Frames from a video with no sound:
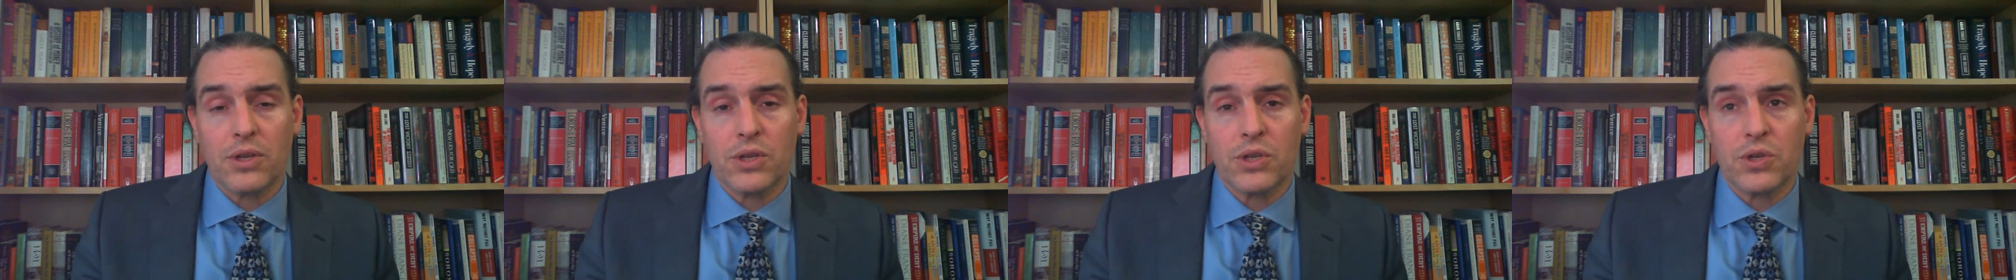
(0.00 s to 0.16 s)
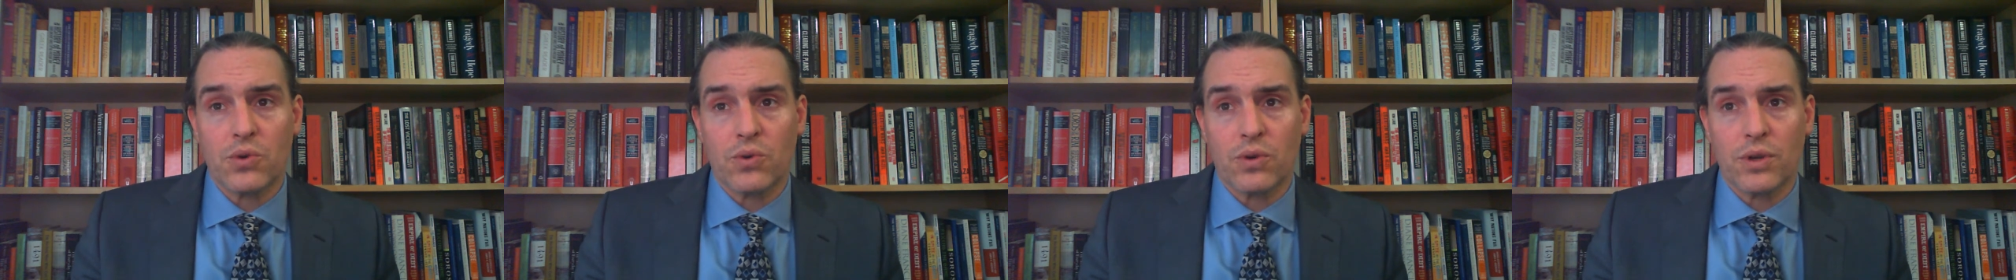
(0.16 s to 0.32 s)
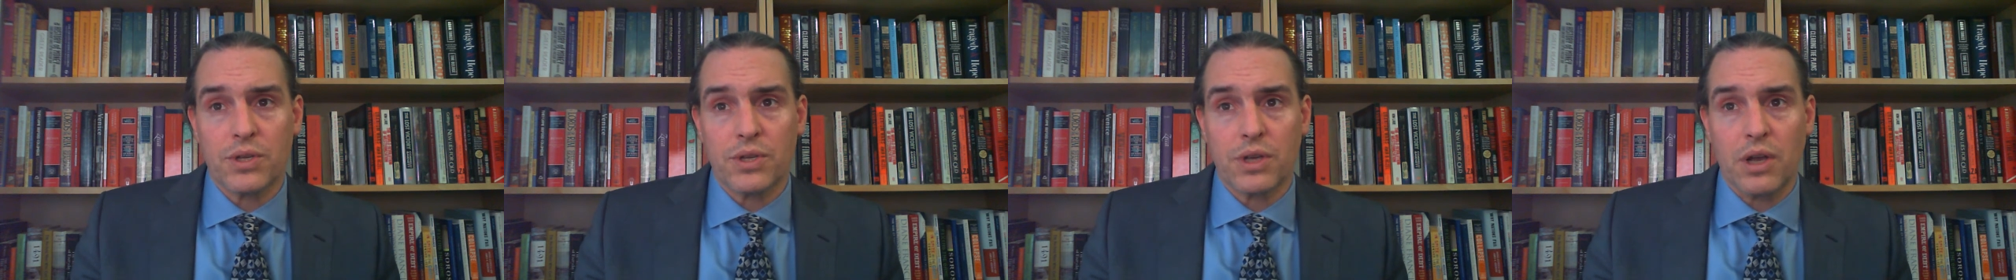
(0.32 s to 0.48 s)

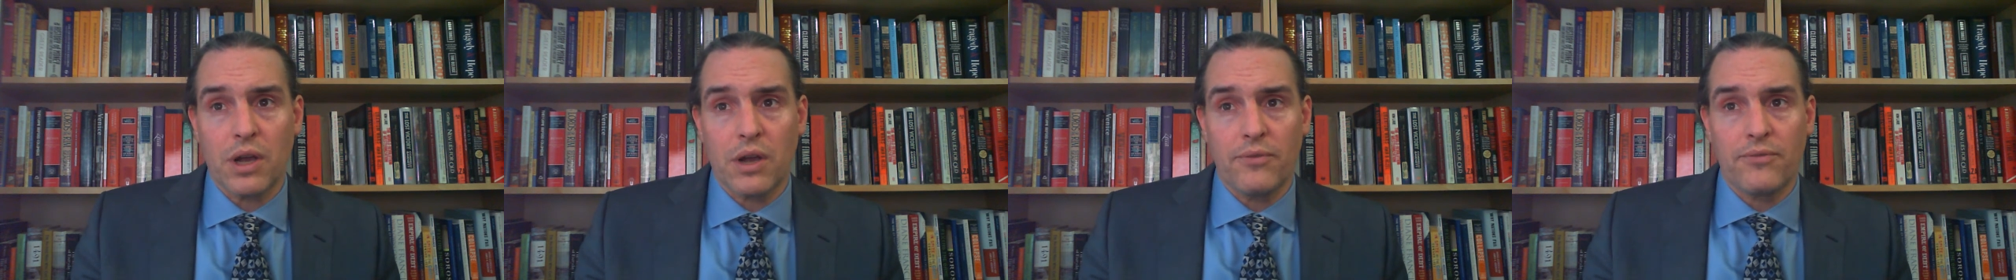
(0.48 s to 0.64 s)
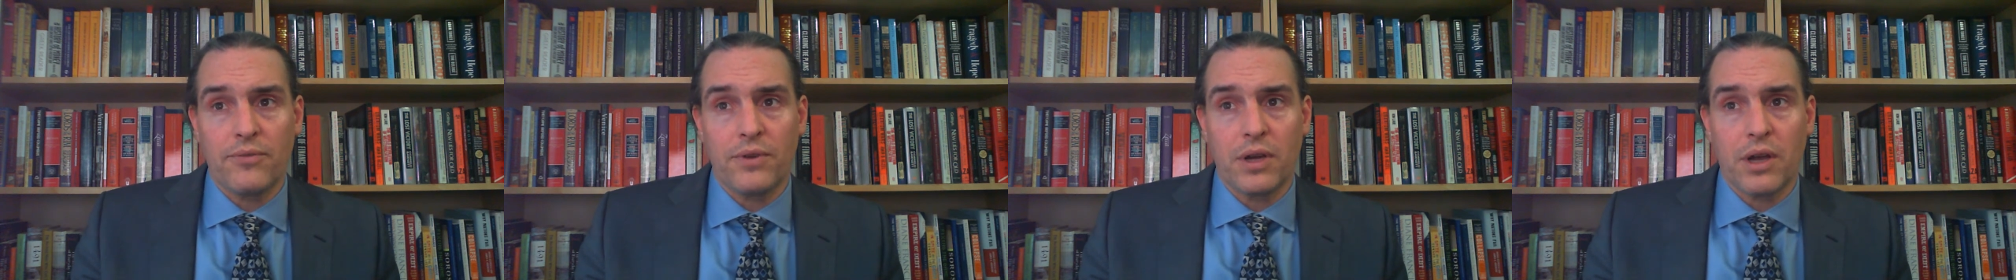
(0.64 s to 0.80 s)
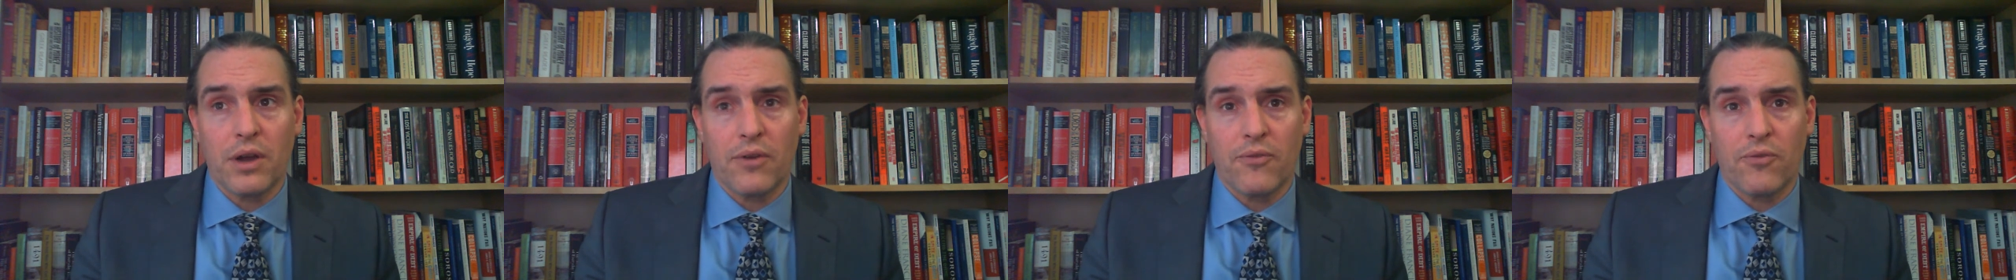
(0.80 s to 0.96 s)
source
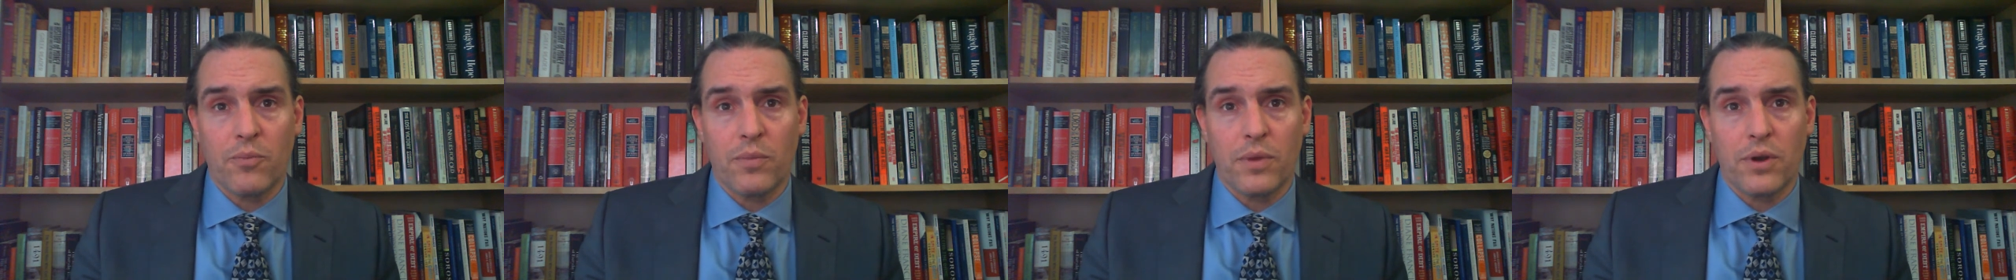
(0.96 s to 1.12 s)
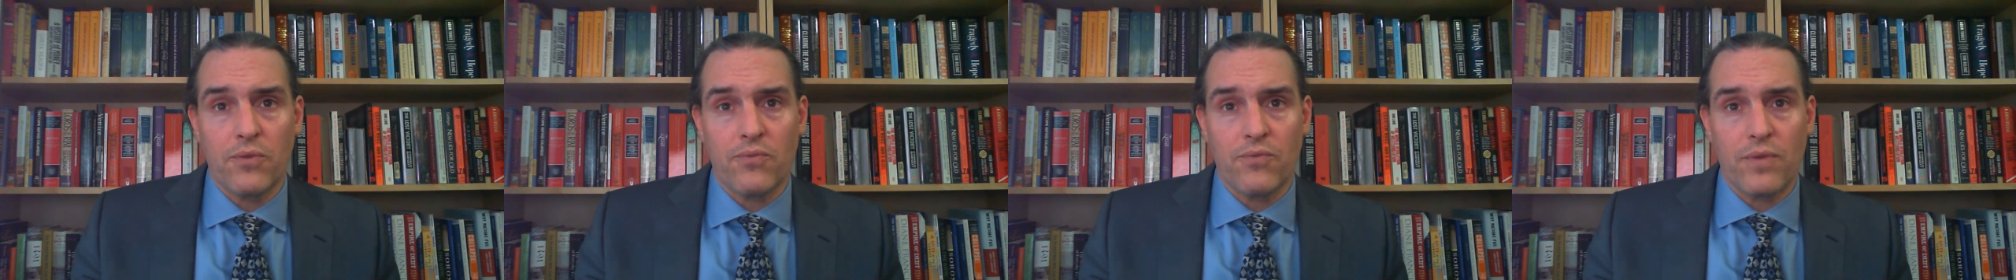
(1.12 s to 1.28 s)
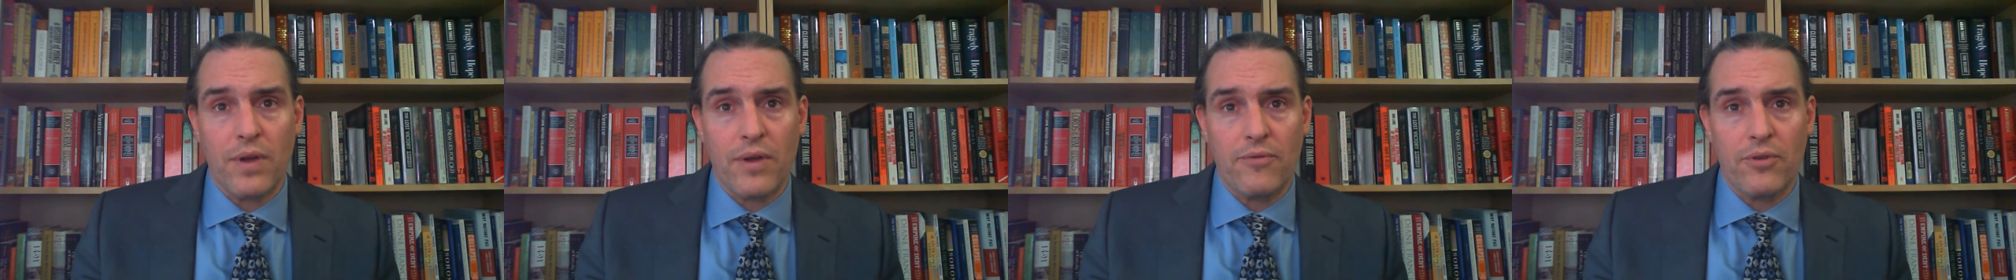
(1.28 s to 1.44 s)
of
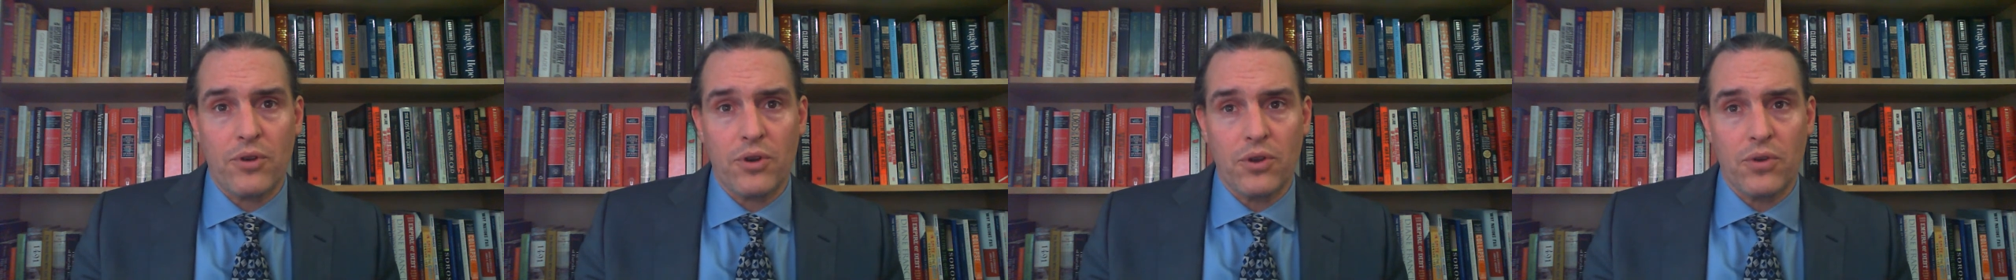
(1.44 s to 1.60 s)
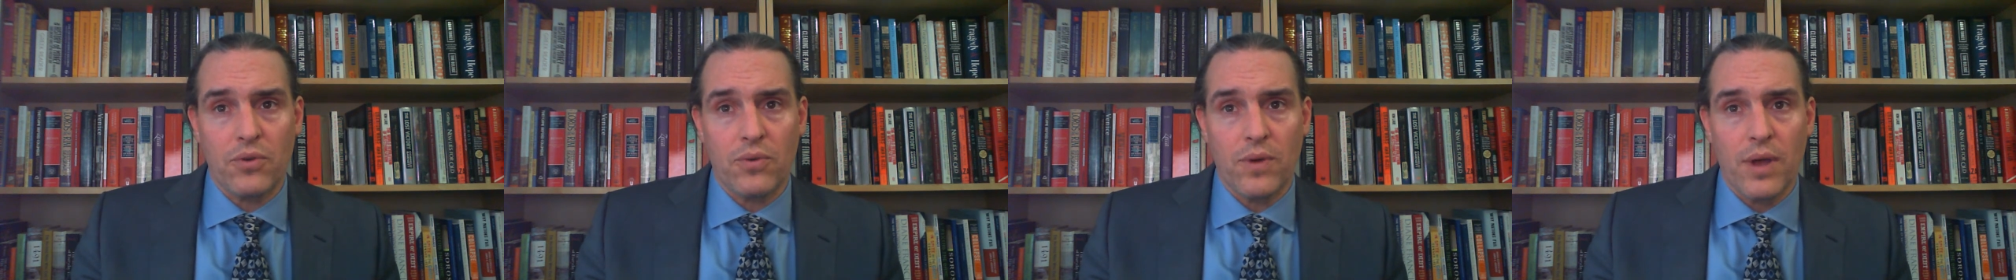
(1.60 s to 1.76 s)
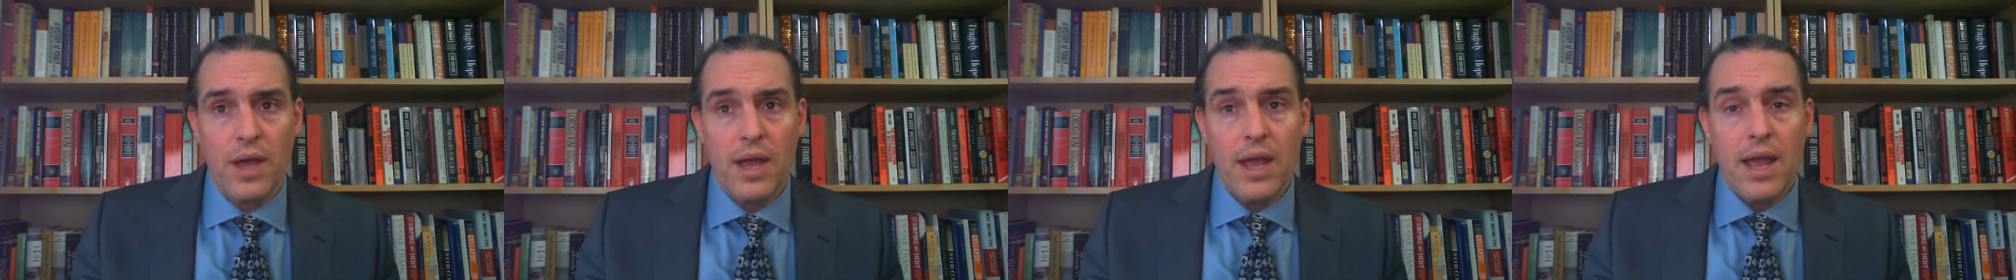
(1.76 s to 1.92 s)
government revenue.